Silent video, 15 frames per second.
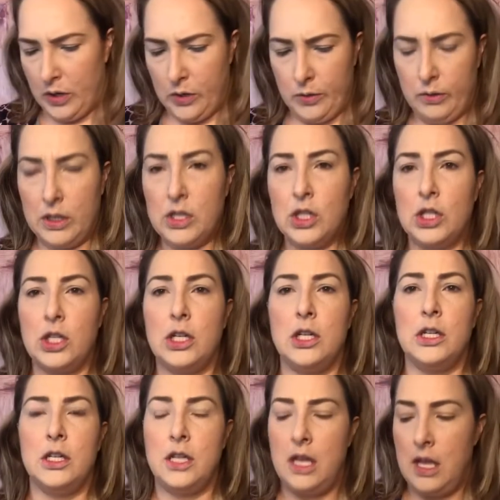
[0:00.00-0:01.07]
which
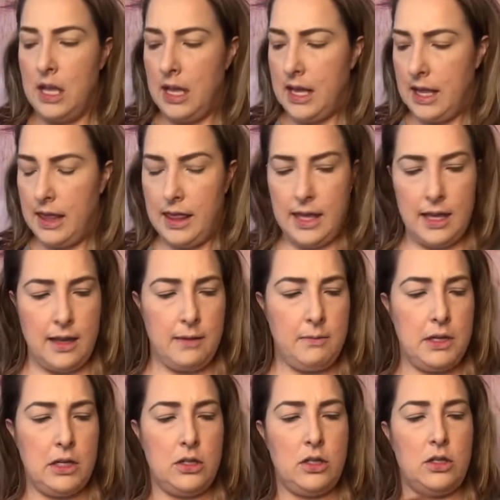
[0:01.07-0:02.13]
I think I'm
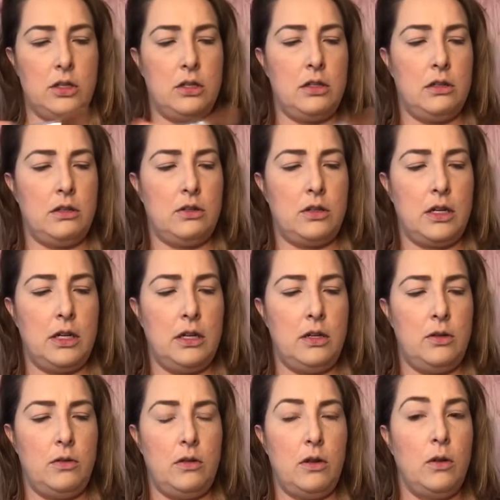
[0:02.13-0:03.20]
gonna just try to
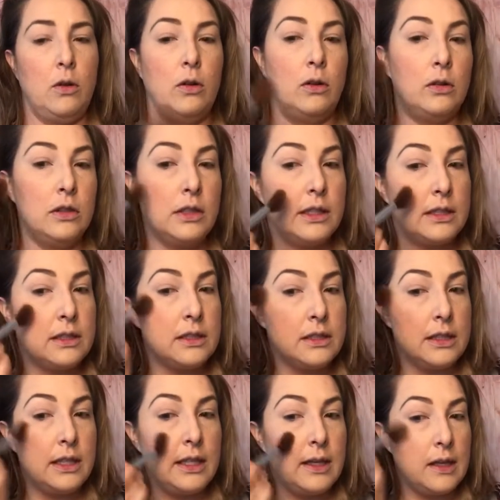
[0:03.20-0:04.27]
do the gold and
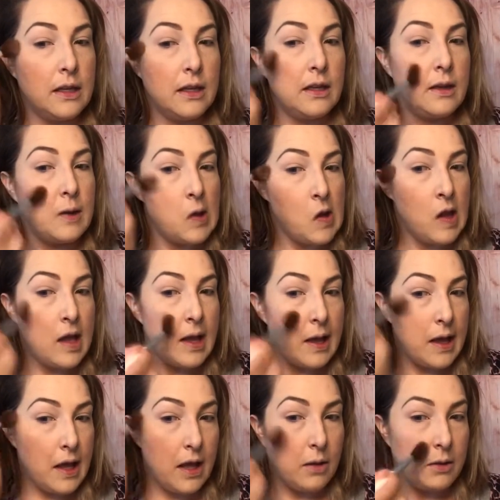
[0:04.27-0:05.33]
see
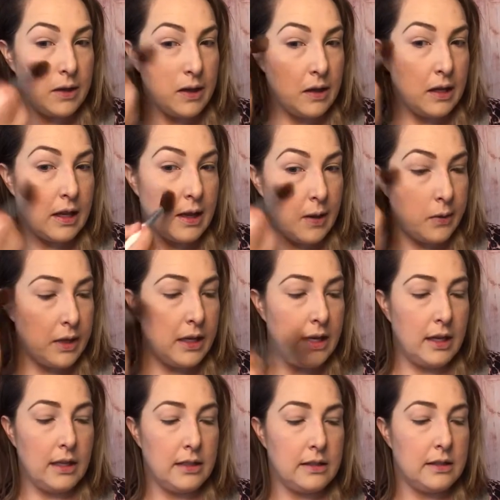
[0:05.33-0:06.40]
how it
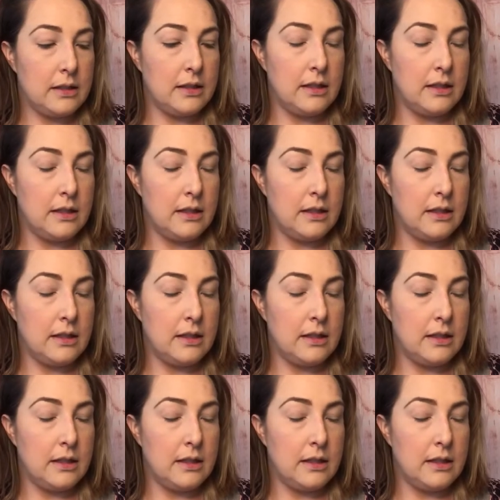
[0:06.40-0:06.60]
does.